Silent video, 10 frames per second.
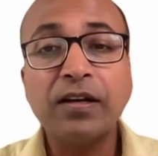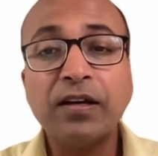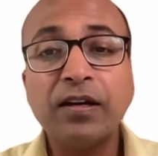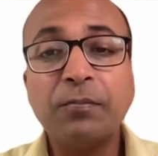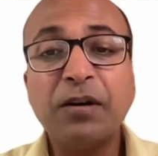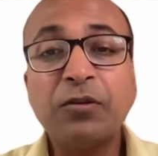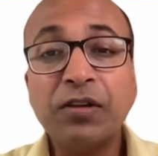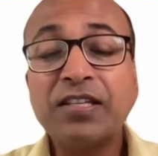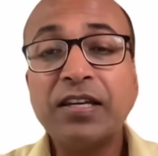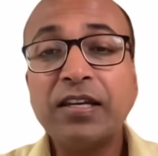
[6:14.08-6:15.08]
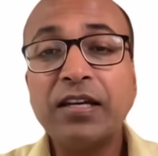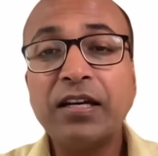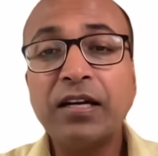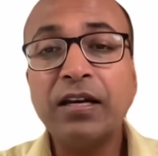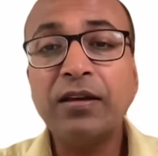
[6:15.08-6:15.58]
But we'll see
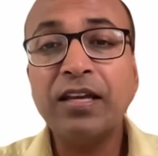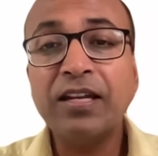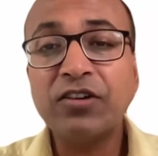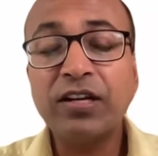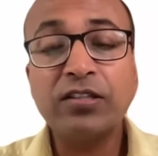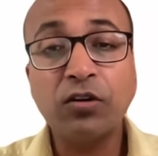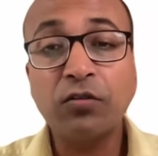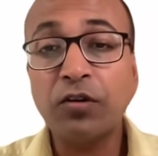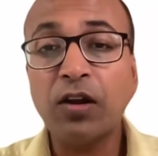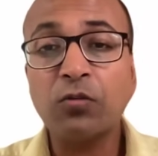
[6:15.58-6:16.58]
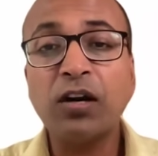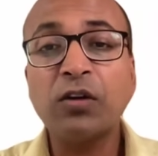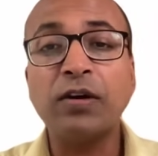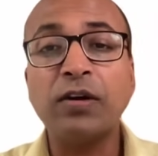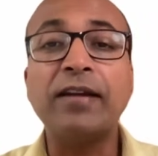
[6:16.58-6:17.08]
increase overall
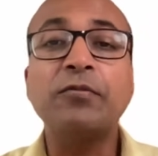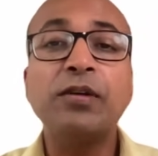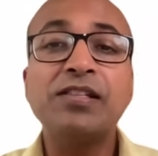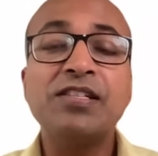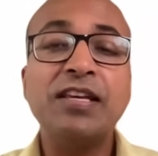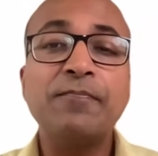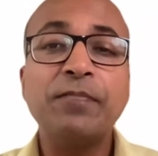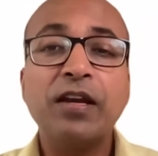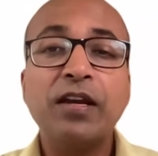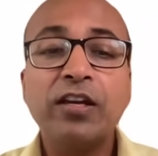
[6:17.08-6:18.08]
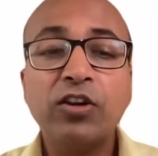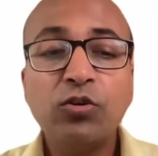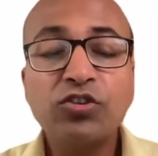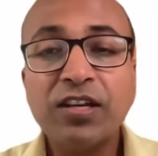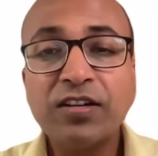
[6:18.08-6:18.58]
worldwide. We'll see
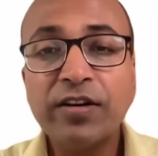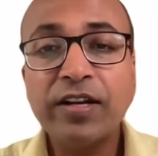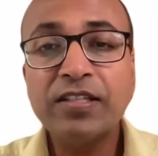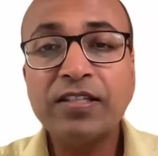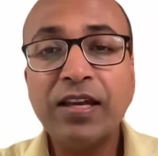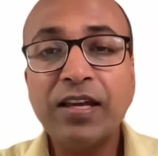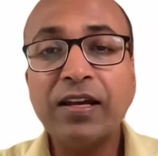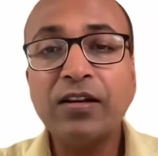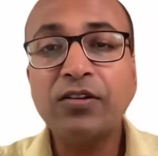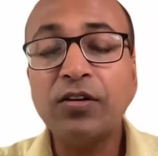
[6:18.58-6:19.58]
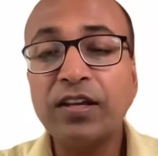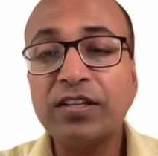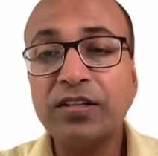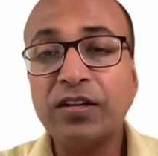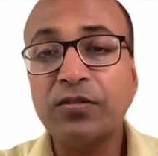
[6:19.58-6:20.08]
huge increase in
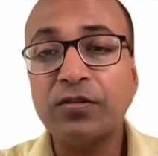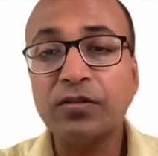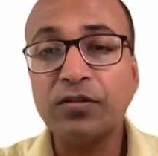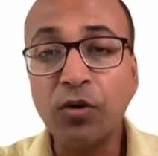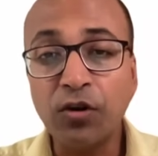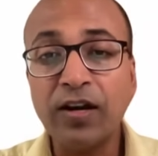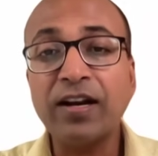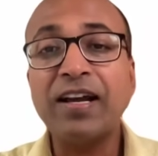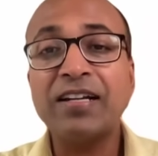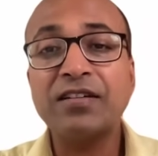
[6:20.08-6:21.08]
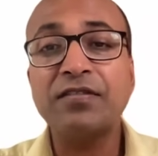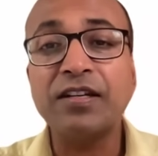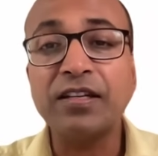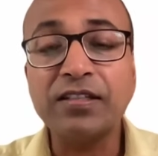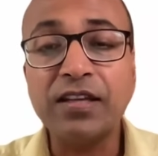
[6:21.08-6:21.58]
donor
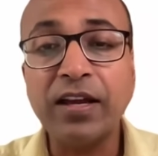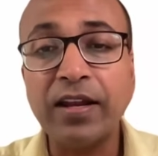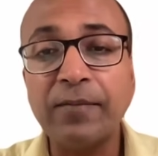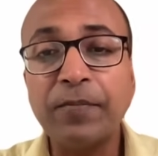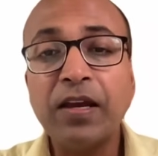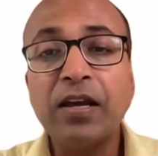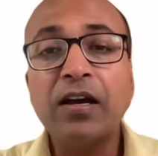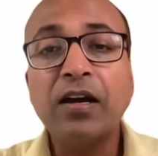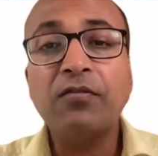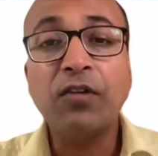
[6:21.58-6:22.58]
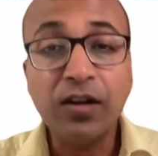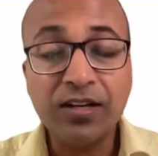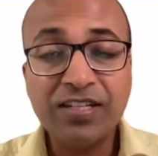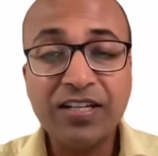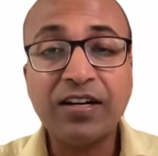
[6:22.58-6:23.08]
activities and
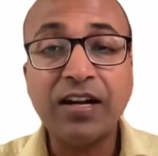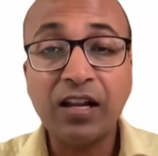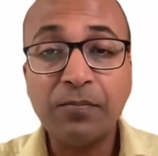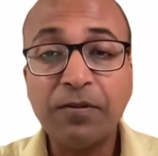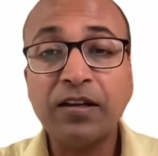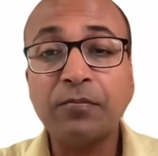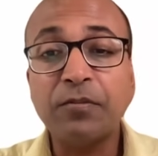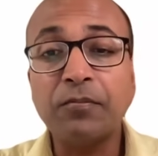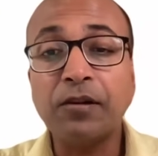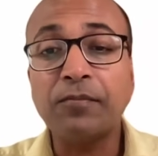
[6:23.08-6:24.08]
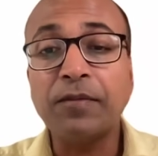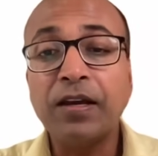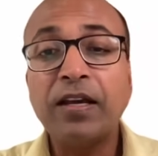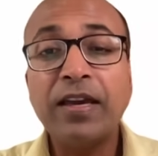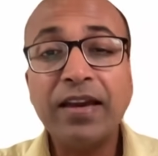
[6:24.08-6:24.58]
volunteer helping other people,
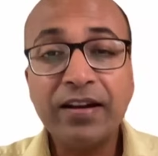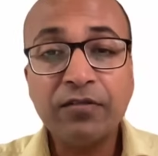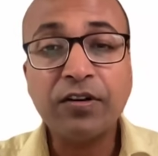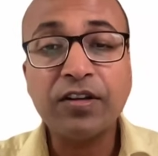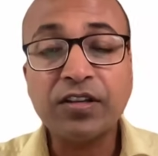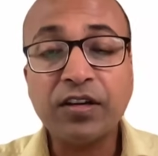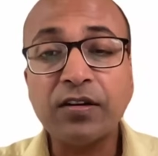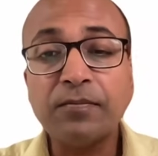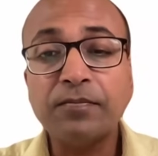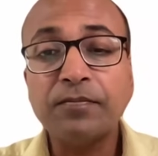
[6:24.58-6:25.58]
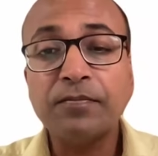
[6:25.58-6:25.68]
caring for each other.